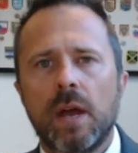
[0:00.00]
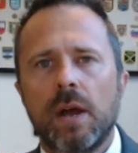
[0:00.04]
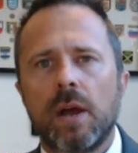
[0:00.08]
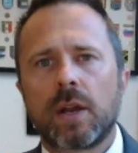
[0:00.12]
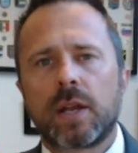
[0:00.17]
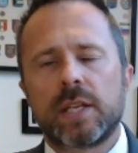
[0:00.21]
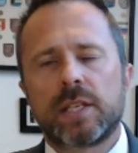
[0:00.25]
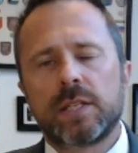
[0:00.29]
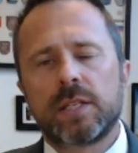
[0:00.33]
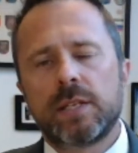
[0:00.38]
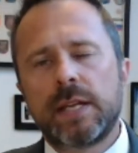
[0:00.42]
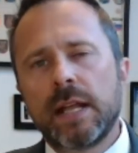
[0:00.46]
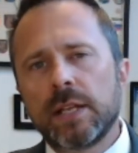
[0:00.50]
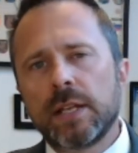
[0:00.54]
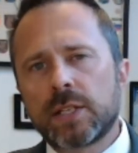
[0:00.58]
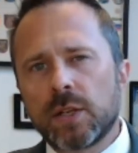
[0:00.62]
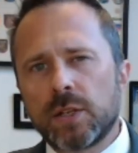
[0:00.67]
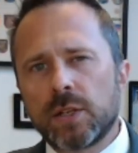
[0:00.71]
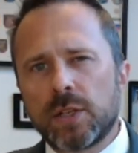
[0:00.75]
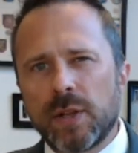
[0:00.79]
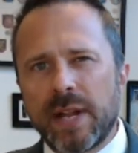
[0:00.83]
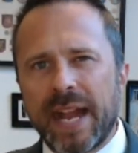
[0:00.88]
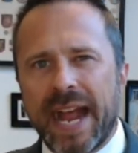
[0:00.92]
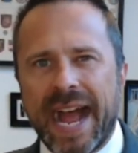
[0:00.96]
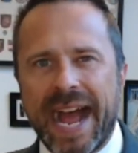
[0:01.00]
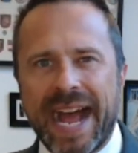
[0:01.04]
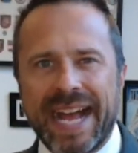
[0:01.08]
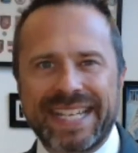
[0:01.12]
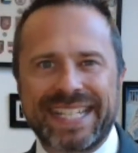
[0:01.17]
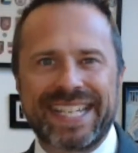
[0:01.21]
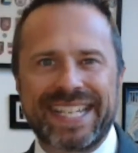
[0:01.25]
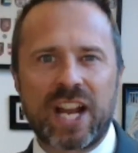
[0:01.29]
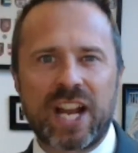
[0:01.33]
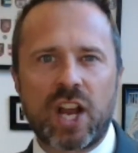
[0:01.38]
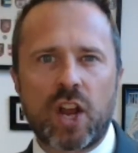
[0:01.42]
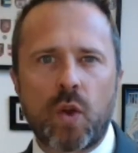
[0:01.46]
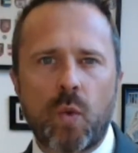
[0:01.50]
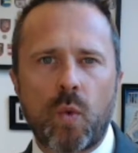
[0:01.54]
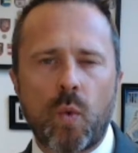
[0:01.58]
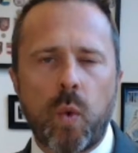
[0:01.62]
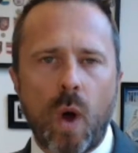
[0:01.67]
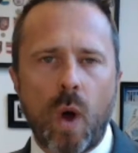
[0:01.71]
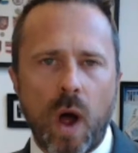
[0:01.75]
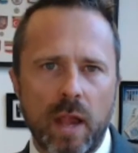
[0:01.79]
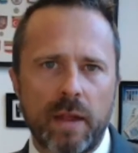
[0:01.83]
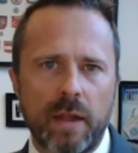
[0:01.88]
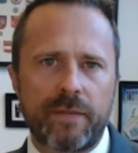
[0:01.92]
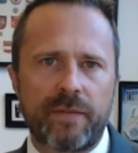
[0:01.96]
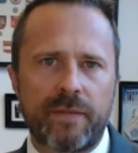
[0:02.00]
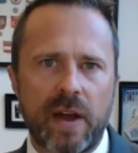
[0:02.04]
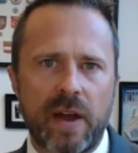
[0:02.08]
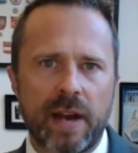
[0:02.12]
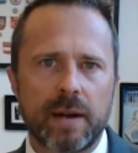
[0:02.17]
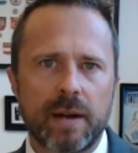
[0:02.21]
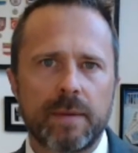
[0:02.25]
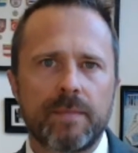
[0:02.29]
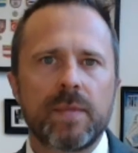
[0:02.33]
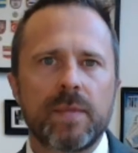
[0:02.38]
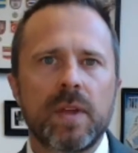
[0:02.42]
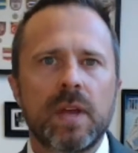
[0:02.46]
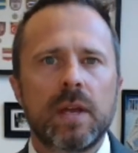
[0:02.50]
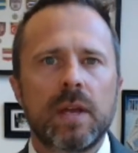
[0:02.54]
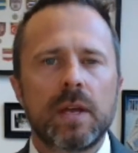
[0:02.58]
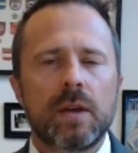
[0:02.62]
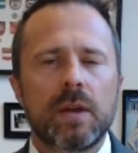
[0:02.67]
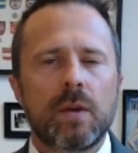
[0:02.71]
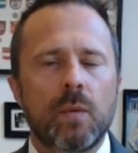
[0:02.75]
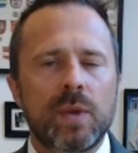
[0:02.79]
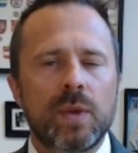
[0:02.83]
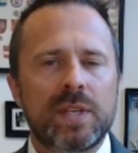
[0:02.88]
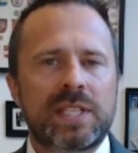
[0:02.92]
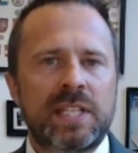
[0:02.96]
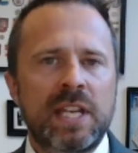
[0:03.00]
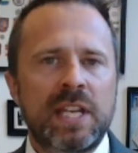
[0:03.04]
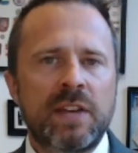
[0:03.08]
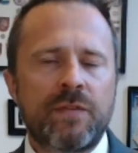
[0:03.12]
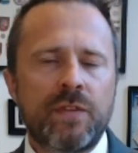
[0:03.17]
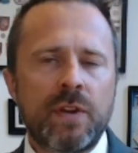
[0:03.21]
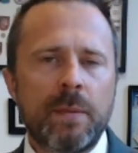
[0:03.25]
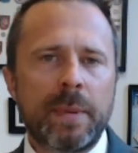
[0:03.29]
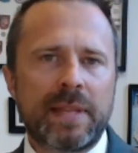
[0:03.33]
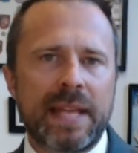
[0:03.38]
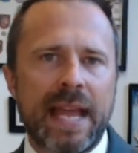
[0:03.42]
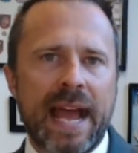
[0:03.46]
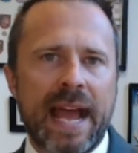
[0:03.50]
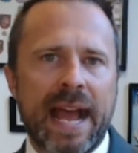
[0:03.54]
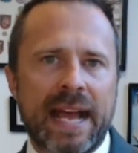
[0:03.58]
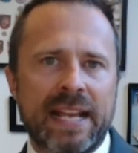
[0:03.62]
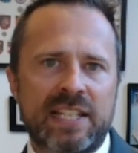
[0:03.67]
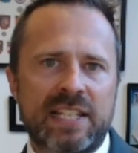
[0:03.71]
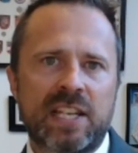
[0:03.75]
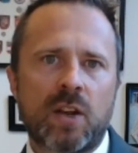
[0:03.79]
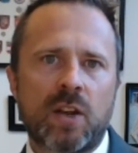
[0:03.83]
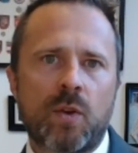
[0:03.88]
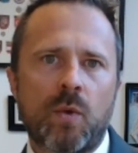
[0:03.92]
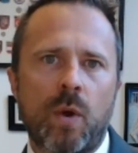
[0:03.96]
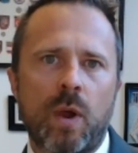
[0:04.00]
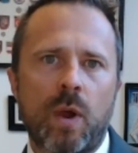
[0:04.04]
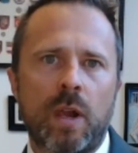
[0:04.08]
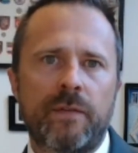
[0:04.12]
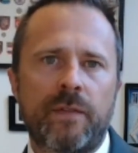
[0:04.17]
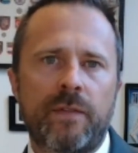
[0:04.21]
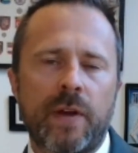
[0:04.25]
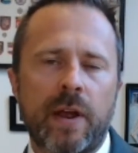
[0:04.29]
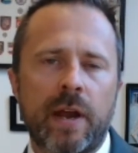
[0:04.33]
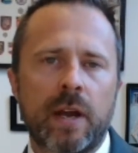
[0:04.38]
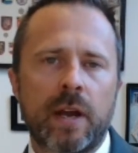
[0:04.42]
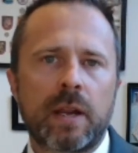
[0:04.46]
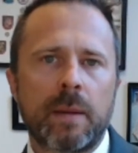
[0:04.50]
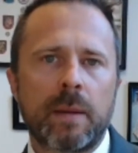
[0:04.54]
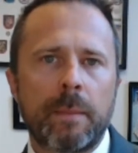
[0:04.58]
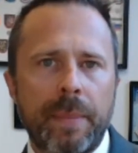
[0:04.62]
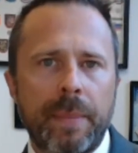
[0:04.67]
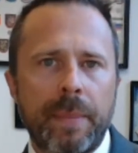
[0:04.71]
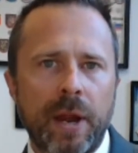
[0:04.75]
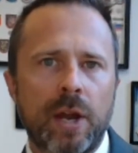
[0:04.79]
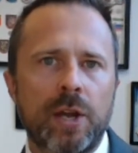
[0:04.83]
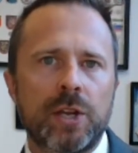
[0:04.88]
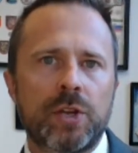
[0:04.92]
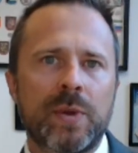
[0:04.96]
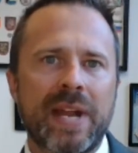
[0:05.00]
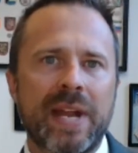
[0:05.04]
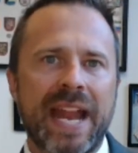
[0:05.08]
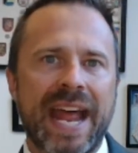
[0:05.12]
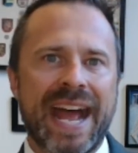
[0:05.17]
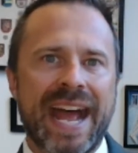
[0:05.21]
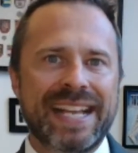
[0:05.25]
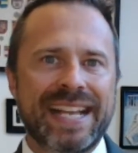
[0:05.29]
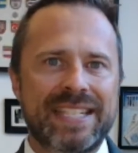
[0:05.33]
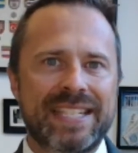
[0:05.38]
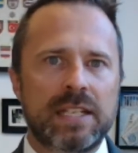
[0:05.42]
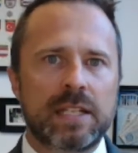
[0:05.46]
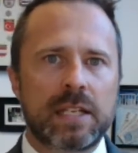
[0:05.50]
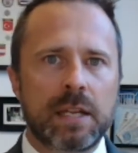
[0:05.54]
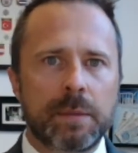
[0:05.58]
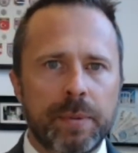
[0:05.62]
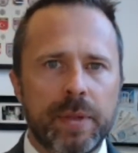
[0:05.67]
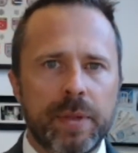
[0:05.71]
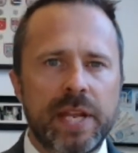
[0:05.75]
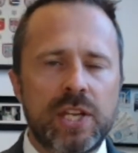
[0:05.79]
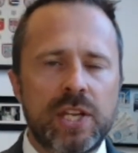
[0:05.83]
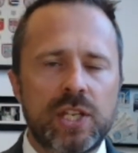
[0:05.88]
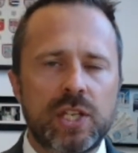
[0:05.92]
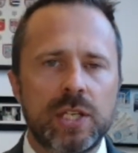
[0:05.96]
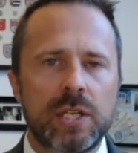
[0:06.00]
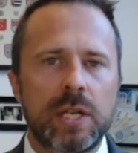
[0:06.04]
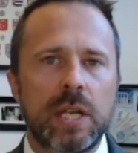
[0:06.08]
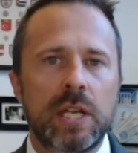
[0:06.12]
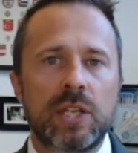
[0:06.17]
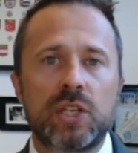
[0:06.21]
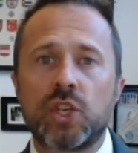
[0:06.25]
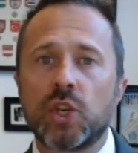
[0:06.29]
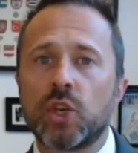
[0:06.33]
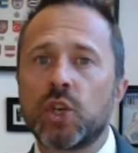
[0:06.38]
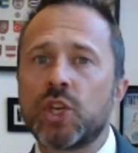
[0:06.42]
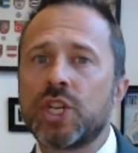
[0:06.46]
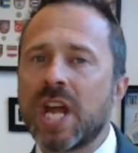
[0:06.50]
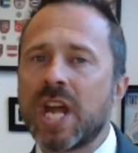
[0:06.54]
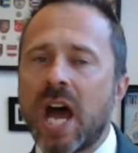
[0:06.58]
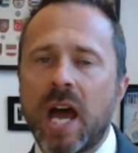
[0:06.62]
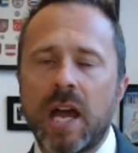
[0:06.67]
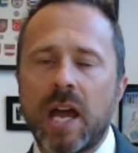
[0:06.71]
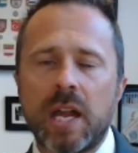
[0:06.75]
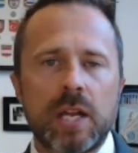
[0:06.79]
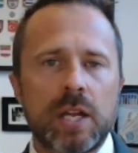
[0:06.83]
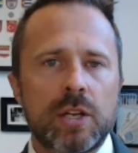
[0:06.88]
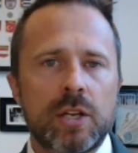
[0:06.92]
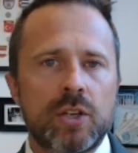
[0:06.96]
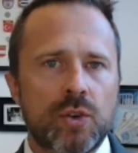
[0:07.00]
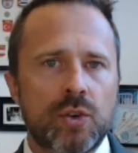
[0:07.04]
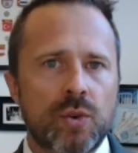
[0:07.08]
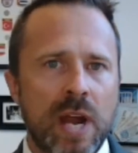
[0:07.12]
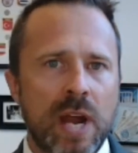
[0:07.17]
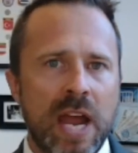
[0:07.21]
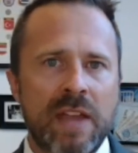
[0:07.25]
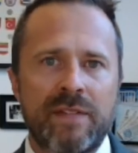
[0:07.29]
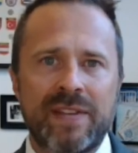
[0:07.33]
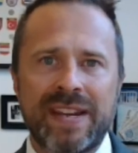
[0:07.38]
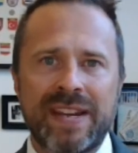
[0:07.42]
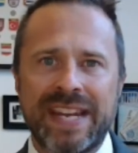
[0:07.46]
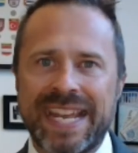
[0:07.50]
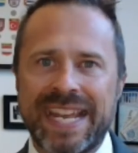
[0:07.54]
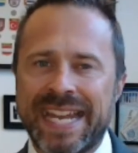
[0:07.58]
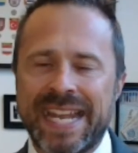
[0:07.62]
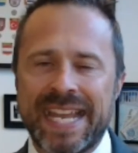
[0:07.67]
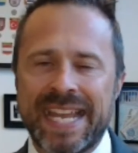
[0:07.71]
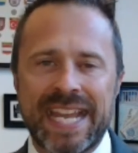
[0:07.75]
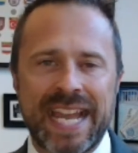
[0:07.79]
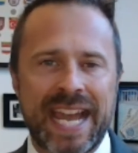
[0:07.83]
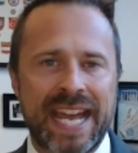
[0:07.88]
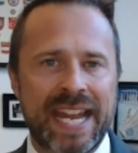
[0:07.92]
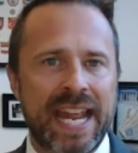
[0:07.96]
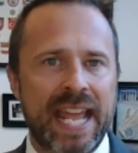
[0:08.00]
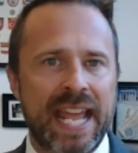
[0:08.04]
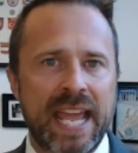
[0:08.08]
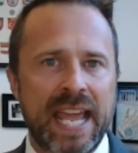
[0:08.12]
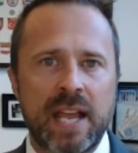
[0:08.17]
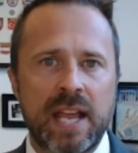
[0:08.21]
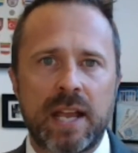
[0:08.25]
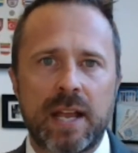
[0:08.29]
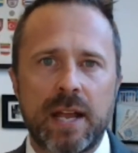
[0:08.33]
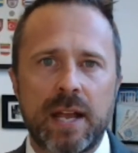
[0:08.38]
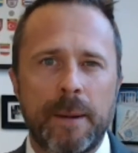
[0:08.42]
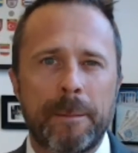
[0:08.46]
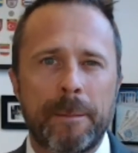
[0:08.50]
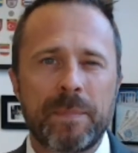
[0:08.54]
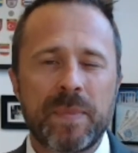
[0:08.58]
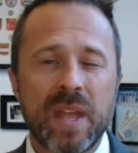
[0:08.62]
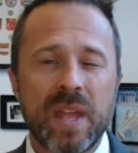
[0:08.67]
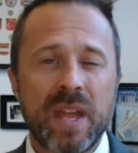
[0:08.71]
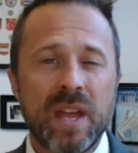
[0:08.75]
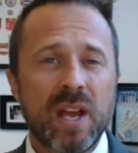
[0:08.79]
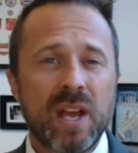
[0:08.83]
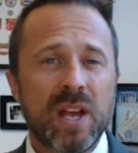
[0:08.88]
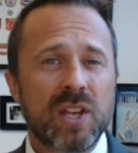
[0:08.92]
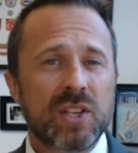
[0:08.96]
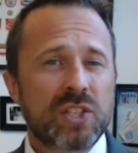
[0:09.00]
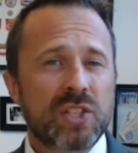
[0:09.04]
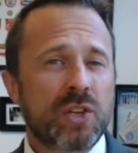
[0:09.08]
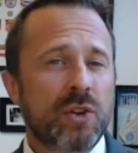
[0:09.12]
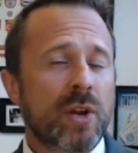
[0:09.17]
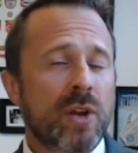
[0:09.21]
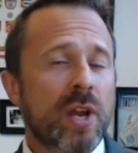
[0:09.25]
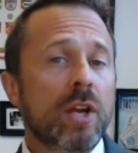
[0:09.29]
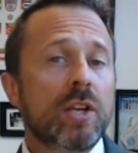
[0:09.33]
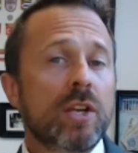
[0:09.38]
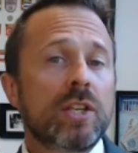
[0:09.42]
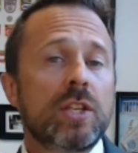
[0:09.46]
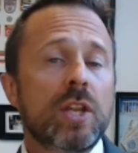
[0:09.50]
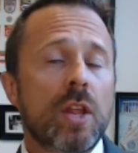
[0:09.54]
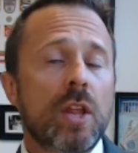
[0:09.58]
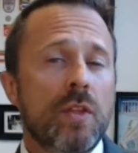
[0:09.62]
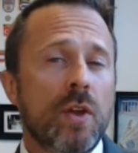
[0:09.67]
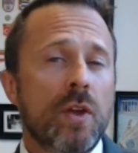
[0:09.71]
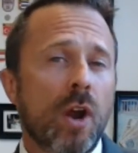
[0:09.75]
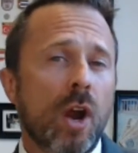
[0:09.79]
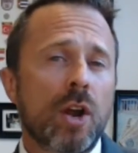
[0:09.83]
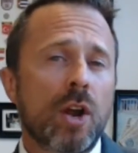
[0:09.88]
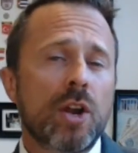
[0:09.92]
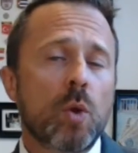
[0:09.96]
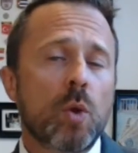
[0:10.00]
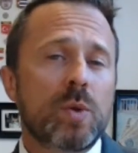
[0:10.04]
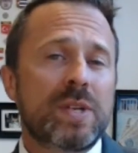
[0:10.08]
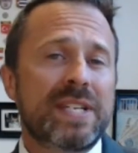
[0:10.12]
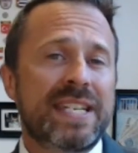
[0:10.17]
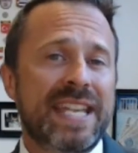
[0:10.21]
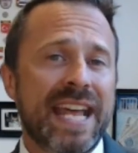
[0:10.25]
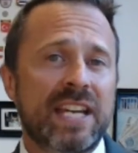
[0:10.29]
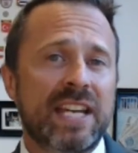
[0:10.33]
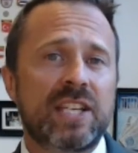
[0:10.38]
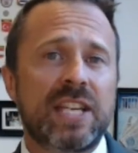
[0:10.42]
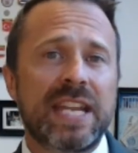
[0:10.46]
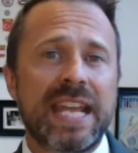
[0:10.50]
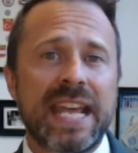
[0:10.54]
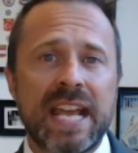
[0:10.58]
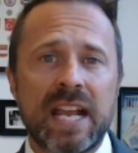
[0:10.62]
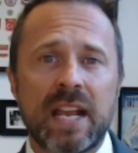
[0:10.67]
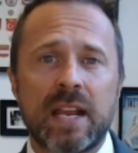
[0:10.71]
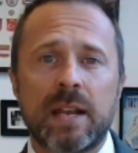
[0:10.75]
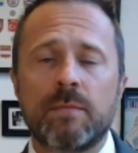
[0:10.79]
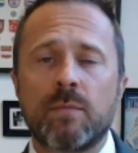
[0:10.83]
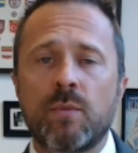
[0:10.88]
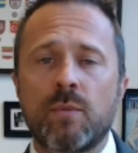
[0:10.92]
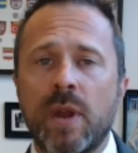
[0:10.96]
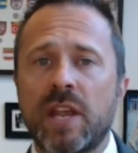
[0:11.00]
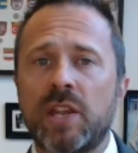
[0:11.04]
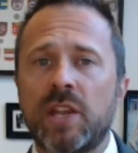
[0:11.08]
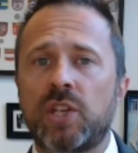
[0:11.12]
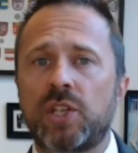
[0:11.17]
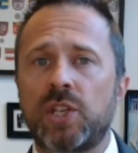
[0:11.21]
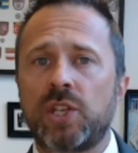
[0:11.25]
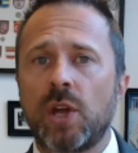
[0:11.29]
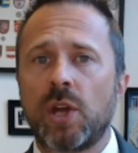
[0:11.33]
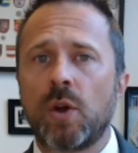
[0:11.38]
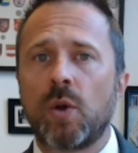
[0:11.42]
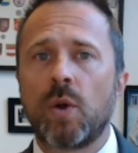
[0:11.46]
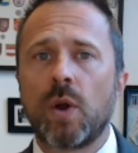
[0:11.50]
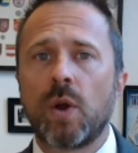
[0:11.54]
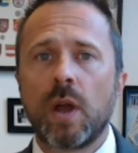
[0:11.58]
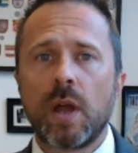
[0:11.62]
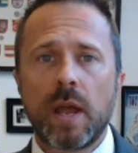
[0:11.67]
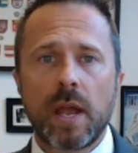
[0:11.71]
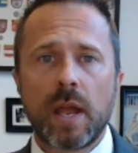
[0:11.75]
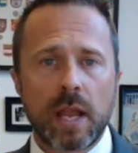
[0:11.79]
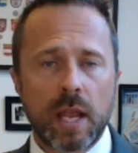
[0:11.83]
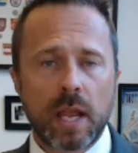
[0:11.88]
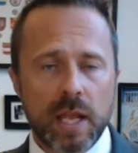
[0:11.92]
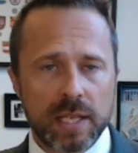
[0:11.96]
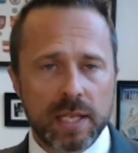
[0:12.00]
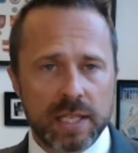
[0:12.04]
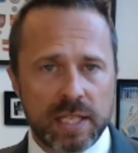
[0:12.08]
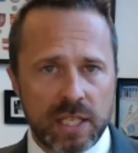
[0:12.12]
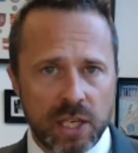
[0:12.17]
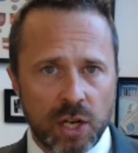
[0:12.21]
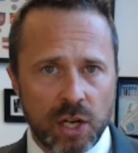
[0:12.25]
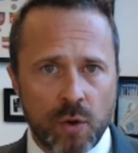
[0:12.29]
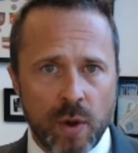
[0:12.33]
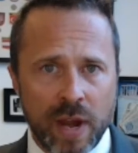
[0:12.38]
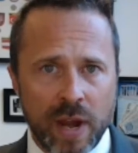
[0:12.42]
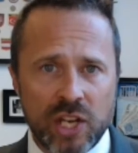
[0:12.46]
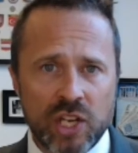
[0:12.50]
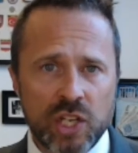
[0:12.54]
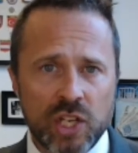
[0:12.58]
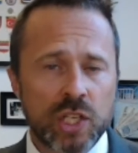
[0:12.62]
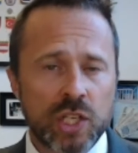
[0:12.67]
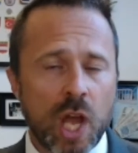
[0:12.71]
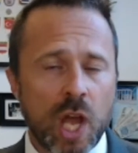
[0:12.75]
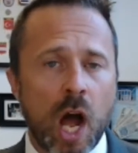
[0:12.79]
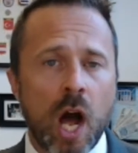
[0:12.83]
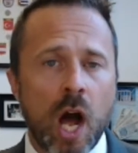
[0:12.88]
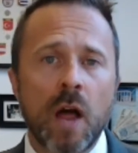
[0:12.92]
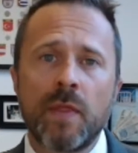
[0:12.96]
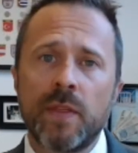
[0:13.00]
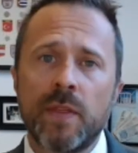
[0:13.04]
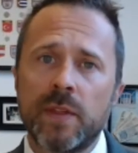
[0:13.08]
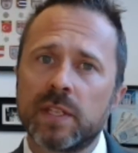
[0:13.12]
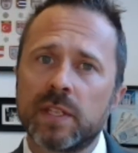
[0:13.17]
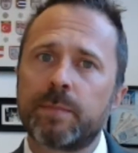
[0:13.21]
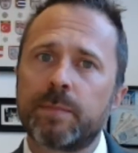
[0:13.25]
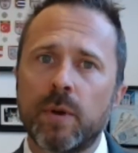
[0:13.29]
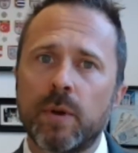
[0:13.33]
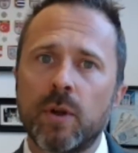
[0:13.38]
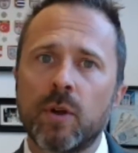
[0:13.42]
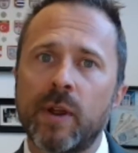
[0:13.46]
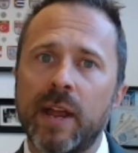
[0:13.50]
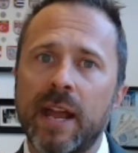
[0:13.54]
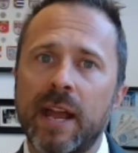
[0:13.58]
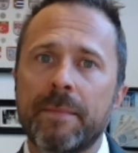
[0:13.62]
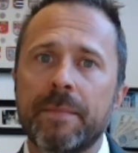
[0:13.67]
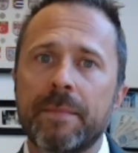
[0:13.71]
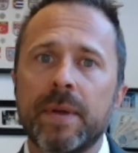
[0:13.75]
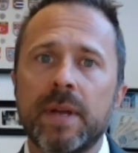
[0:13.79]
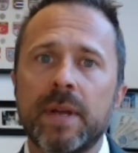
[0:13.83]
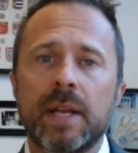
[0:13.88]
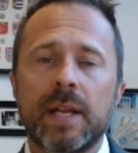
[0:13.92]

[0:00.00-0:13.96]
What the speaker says: Okay, so now let's go to an asset qualifier. What's different about the asset qualifier compared to an asset depletion is you're not deriving any kind of income. So there are no debt to income ratio considerations on this program.